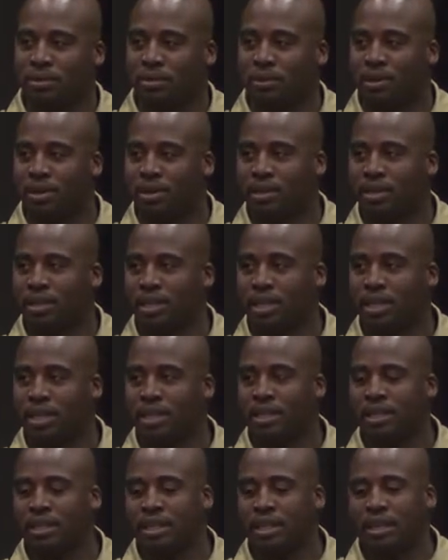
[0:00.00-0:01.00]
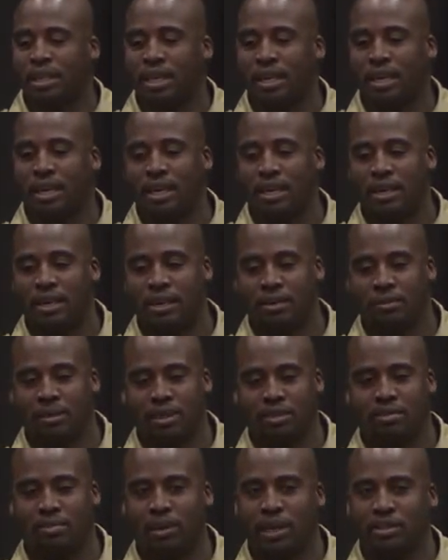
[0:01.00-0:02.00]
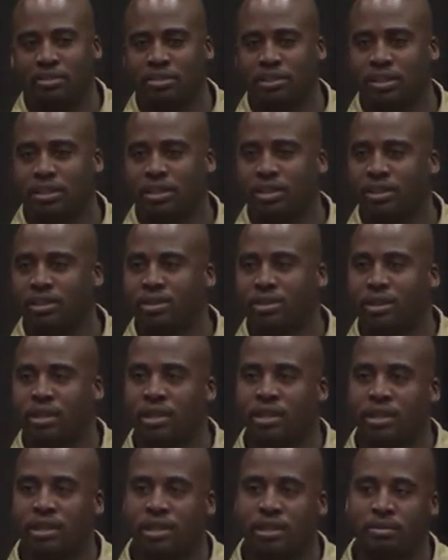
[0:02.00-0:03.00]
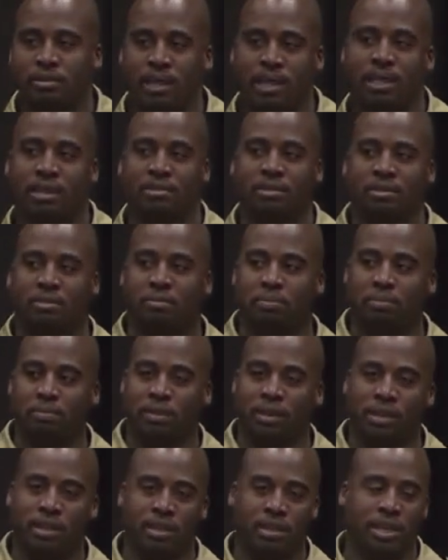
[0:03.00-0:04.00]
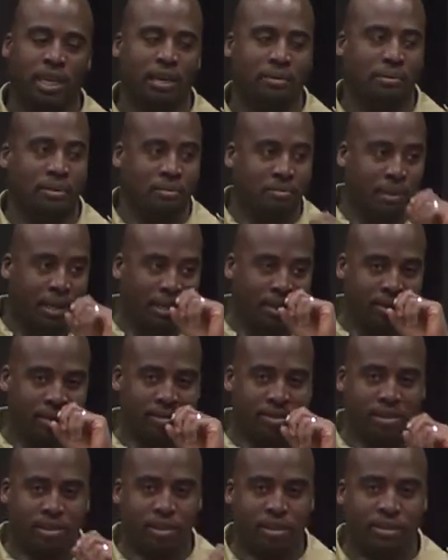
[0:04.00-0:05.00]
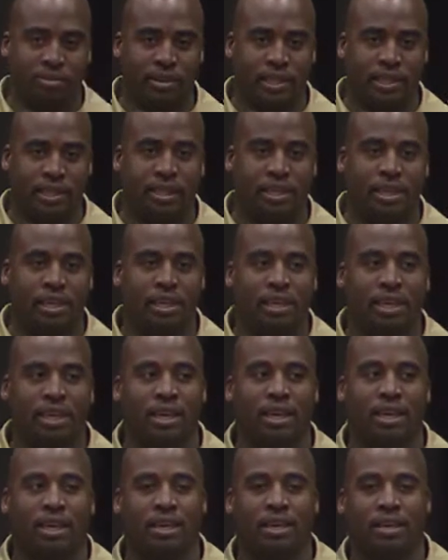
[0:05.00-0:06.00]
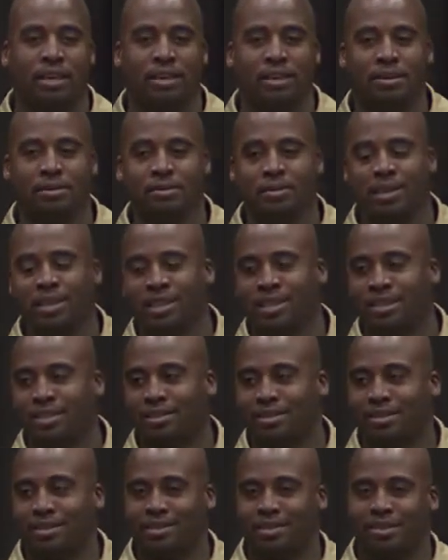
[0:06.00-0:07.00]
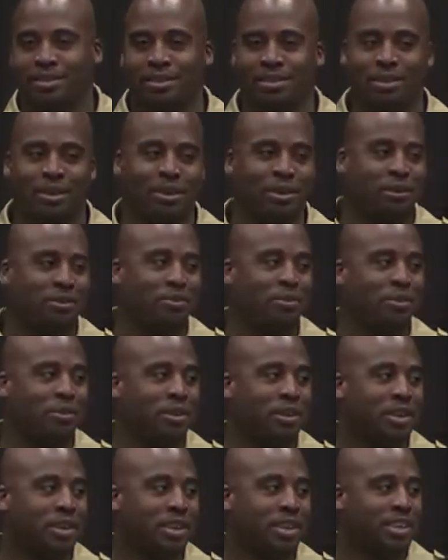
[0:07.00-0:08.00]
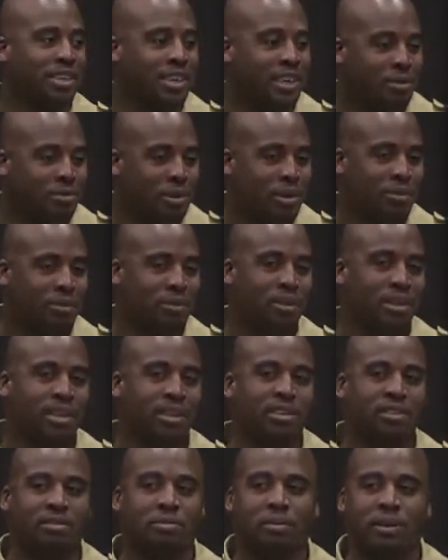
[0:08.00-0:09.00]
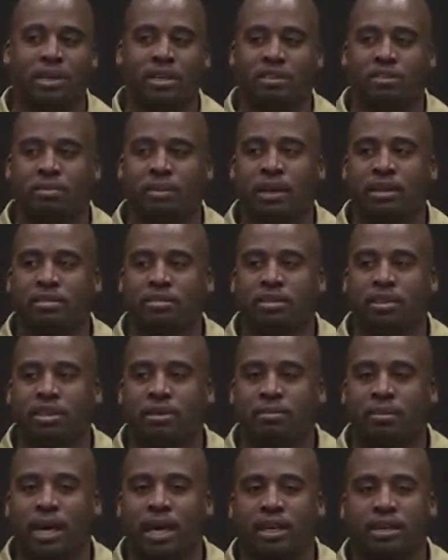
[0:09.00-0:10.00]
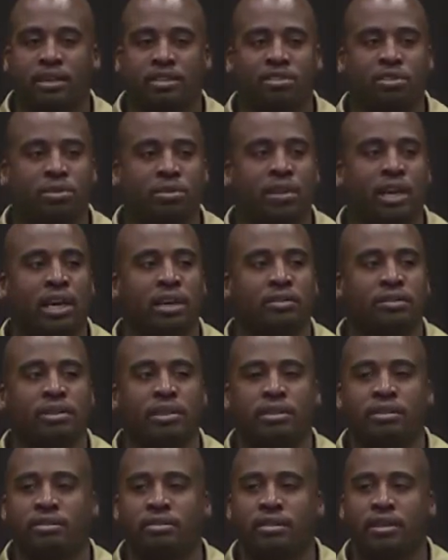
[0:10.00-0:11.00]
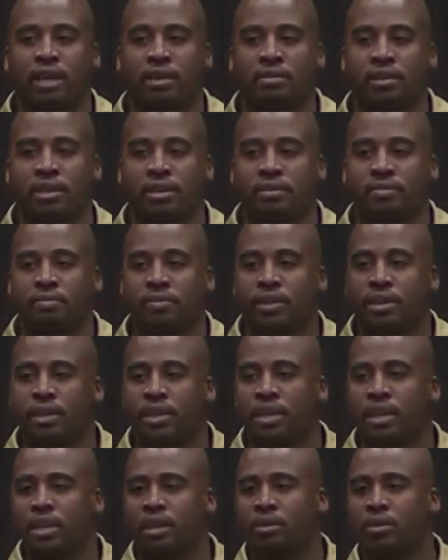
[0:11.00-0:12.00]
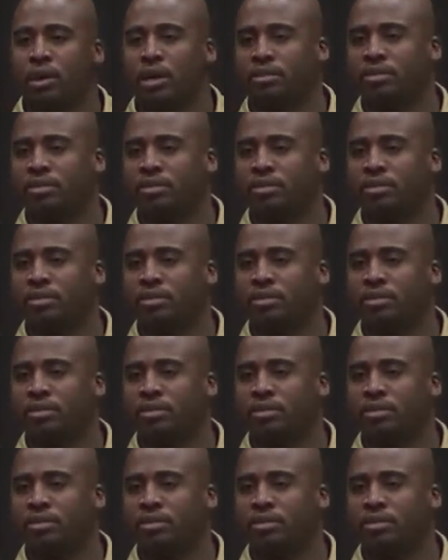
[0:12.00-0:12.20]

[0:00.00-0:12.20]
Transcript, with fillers: you all today. Um, as mentioned a little earlier, my name is uh, Captain Barrington Irving. Um, I guess known for a number of things, but especially back in 2007, where I